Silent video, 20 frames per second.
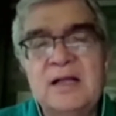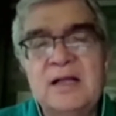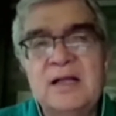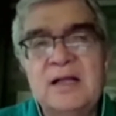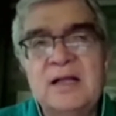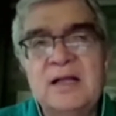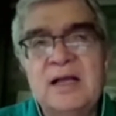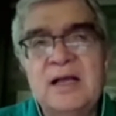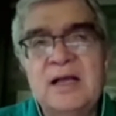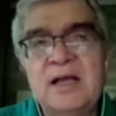
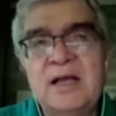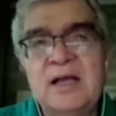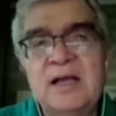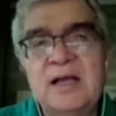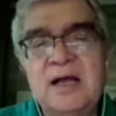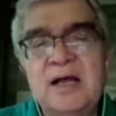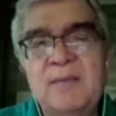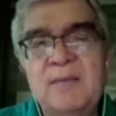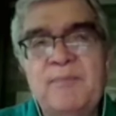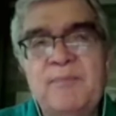a
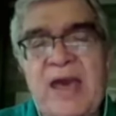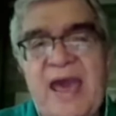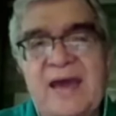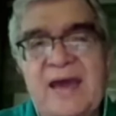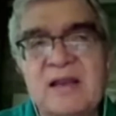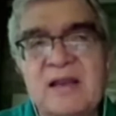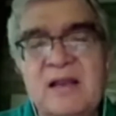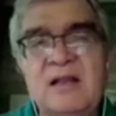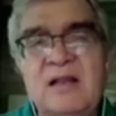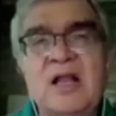paddle,
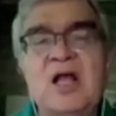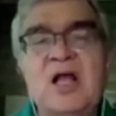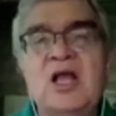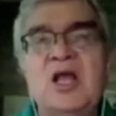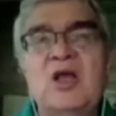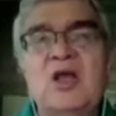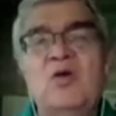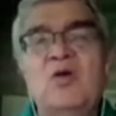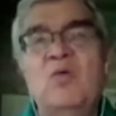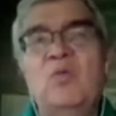
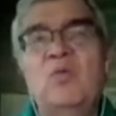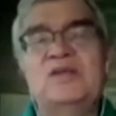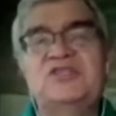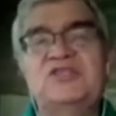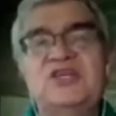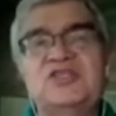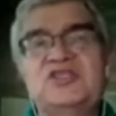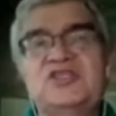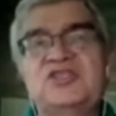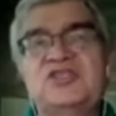which
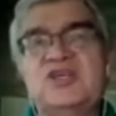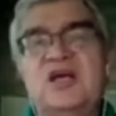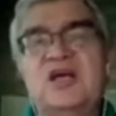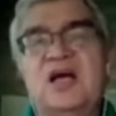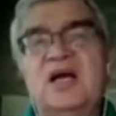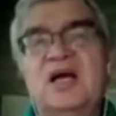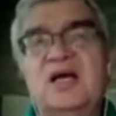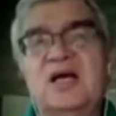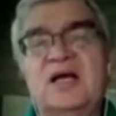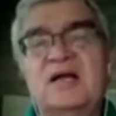is
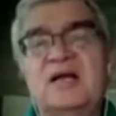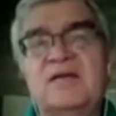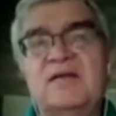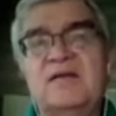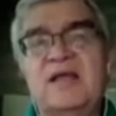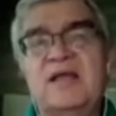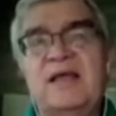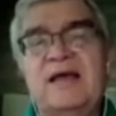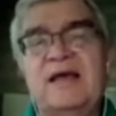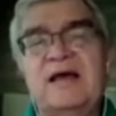
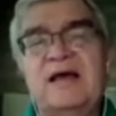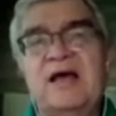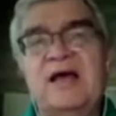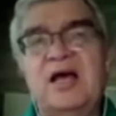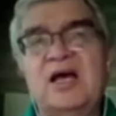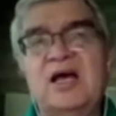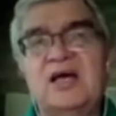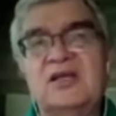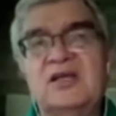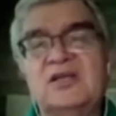
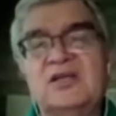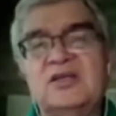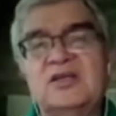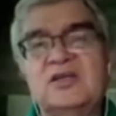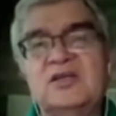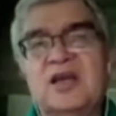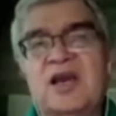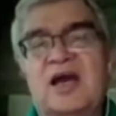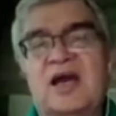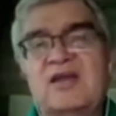
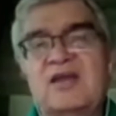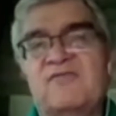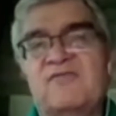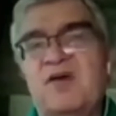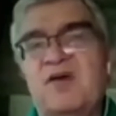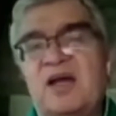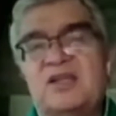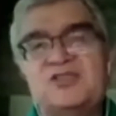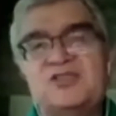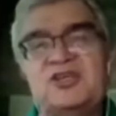kind of
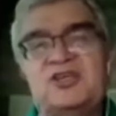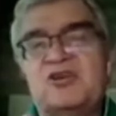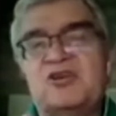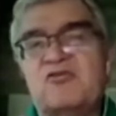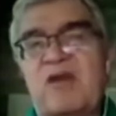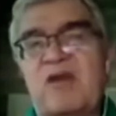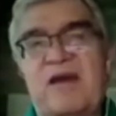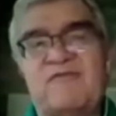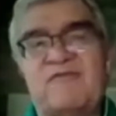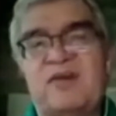a
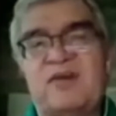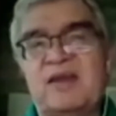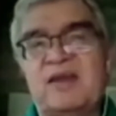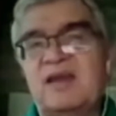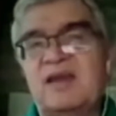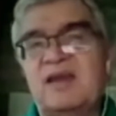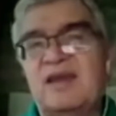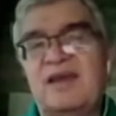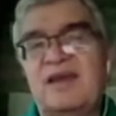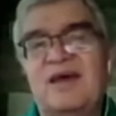geographic
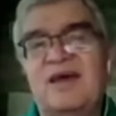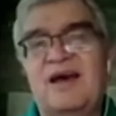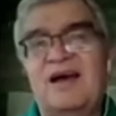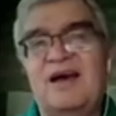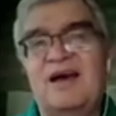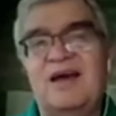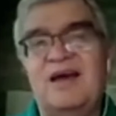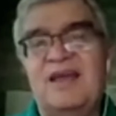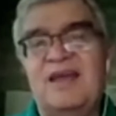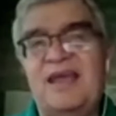
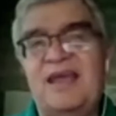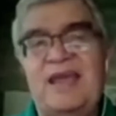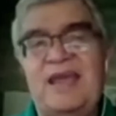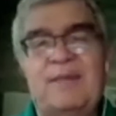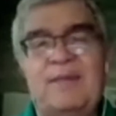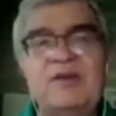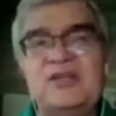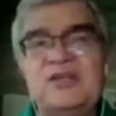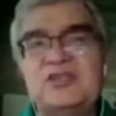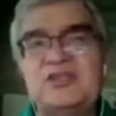
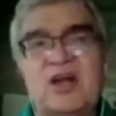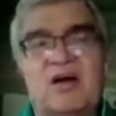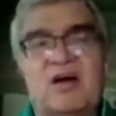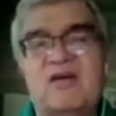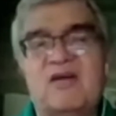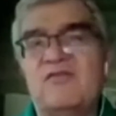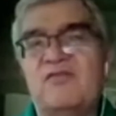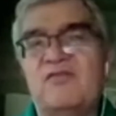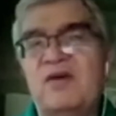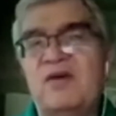image
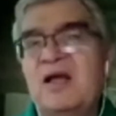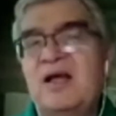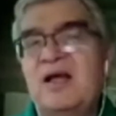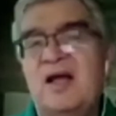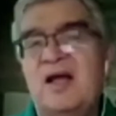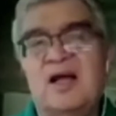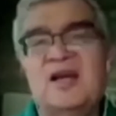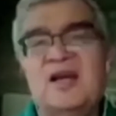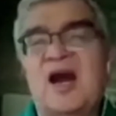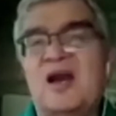of
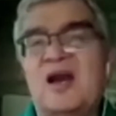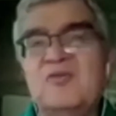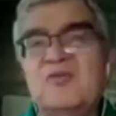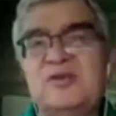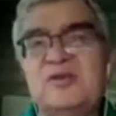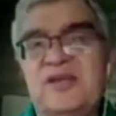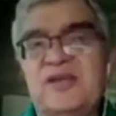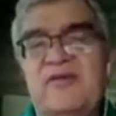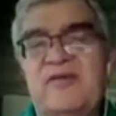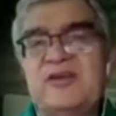Algonquin
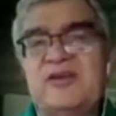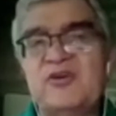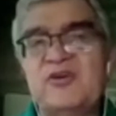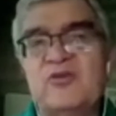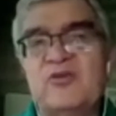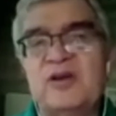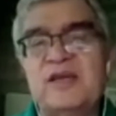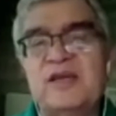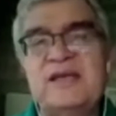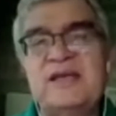
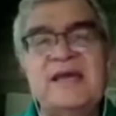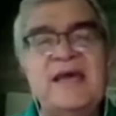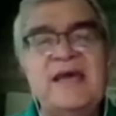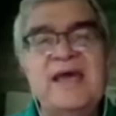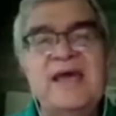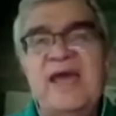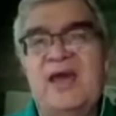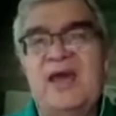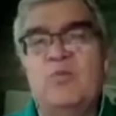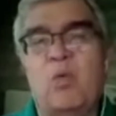territory
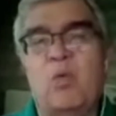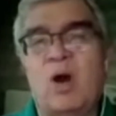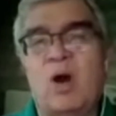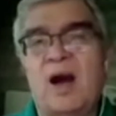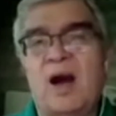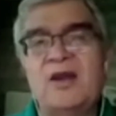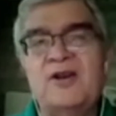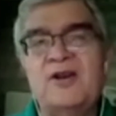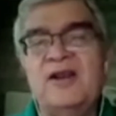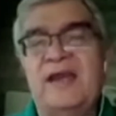and
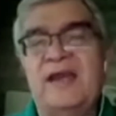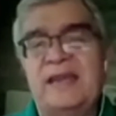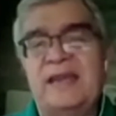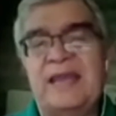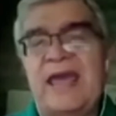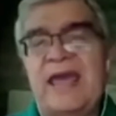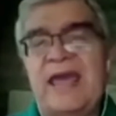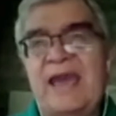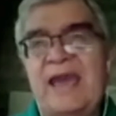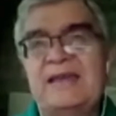water and
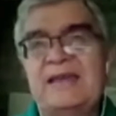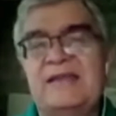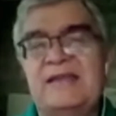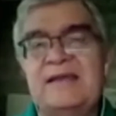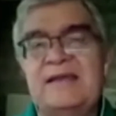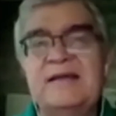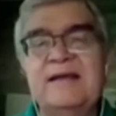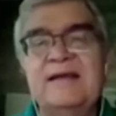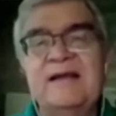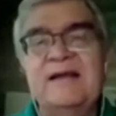land.
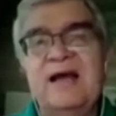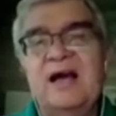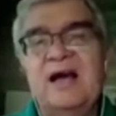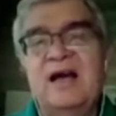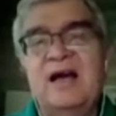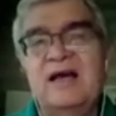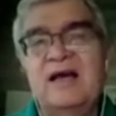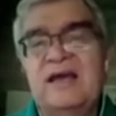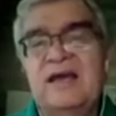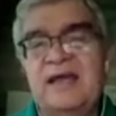
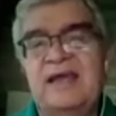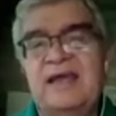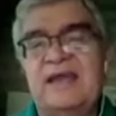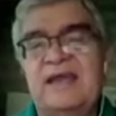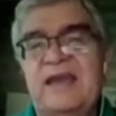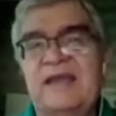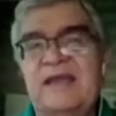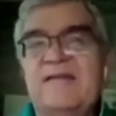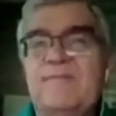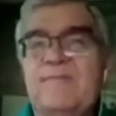And
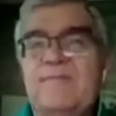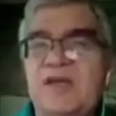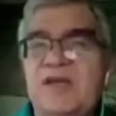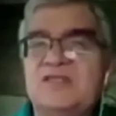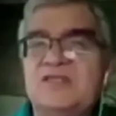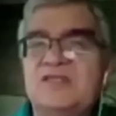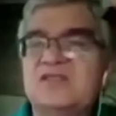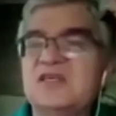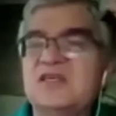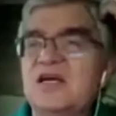again, it's